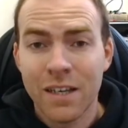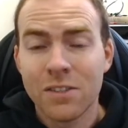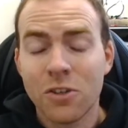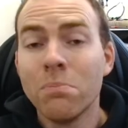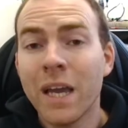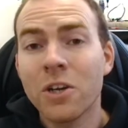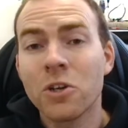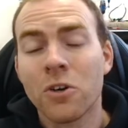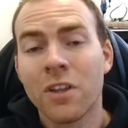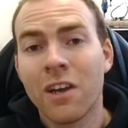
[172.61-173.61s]
So make
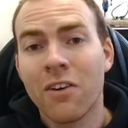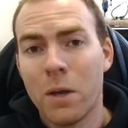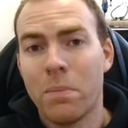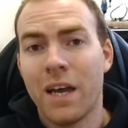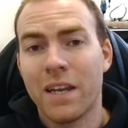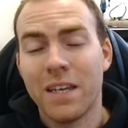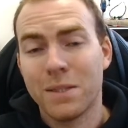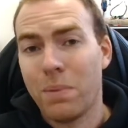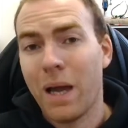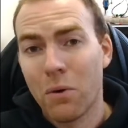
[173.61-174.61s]
sure that your iPad
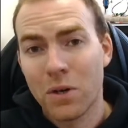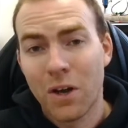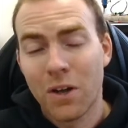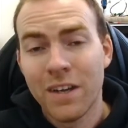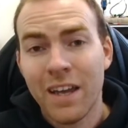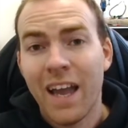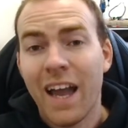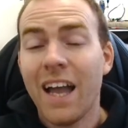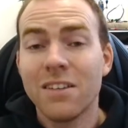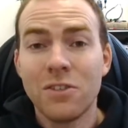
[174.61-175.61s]
is powered on,
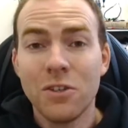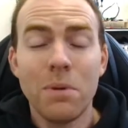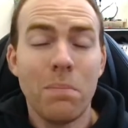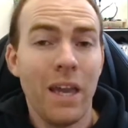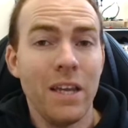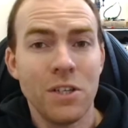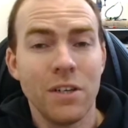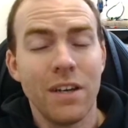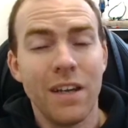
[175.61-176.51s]
and do be patient.